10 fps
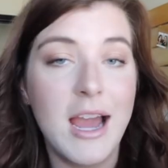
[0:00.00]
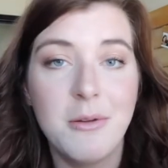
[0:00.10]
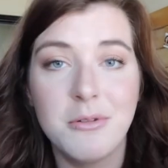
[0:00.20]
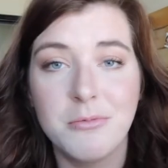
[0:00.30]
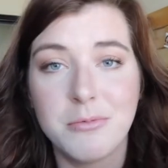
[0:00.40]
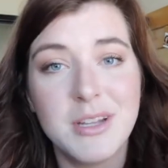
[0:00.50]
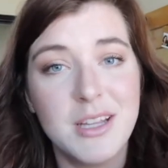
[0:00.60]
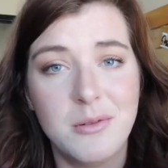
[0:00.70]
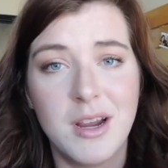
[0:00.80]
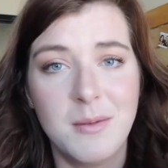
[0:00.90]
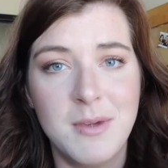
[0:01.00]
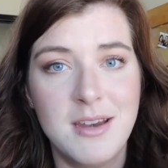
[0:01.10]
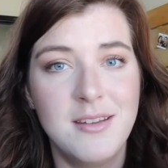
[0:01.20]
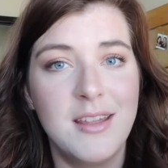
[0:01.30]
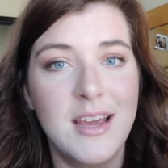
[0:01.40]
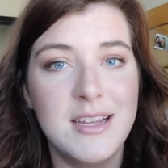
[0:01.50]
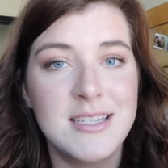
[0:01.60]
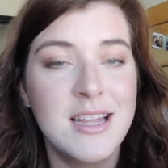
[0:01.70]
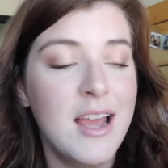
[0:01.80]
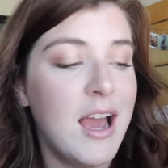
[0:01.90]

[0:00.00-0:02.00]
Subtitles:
I would really recommend this.